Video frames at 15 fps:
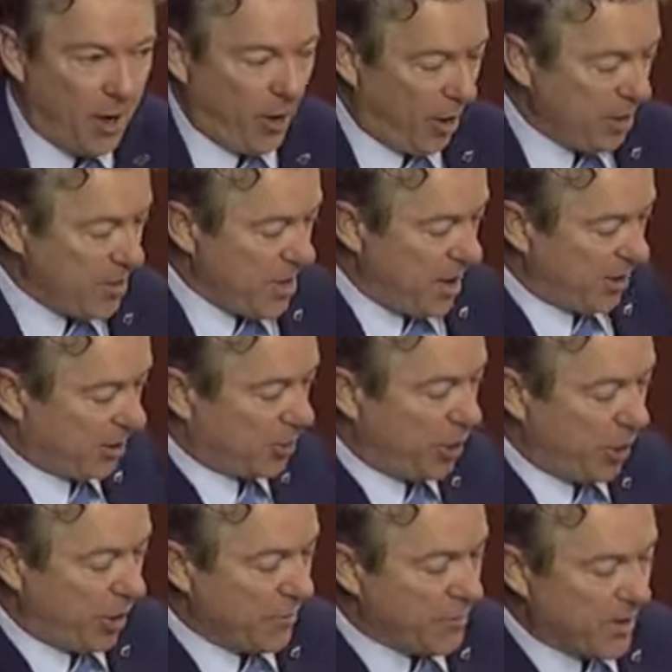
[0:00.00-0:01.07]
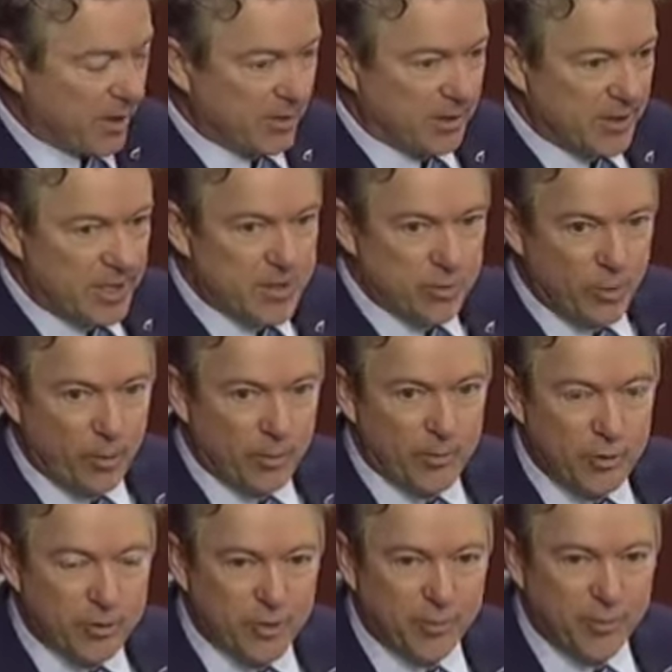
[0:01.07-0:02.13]
are not alarmed that these
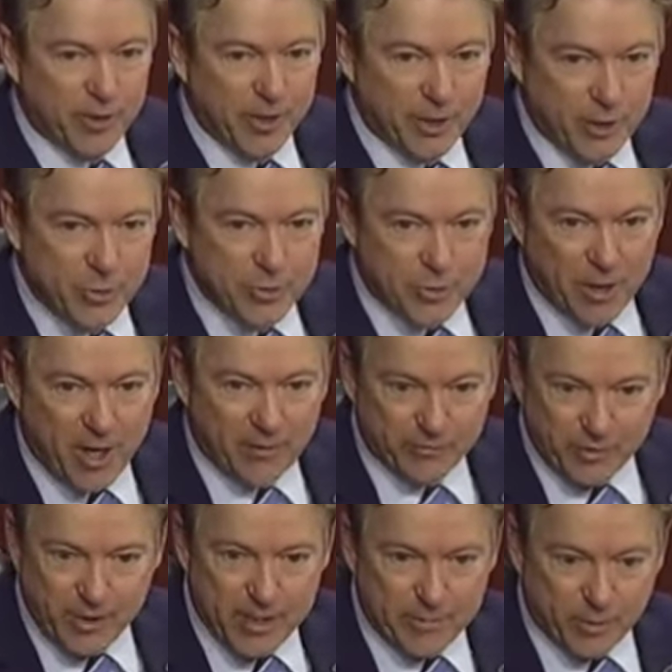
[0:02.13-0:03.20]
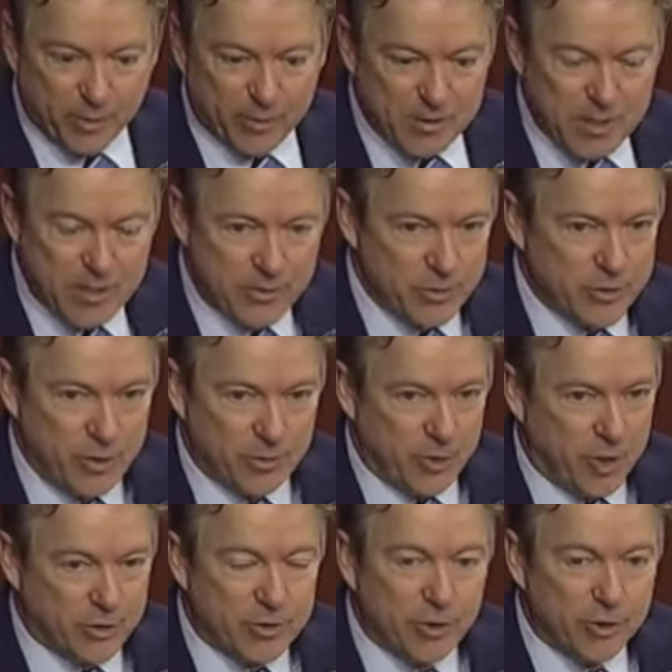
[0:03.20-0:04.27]
hormones are being used off-label. There's no
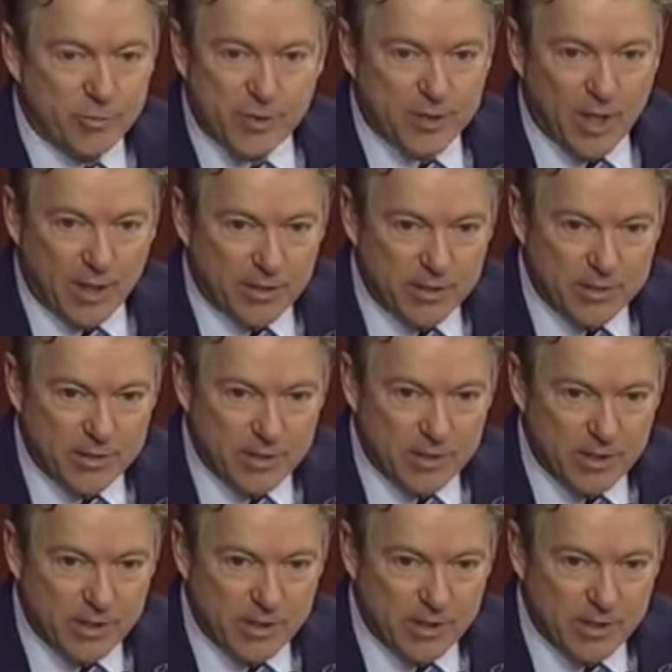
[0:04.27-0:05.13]
long-term studies.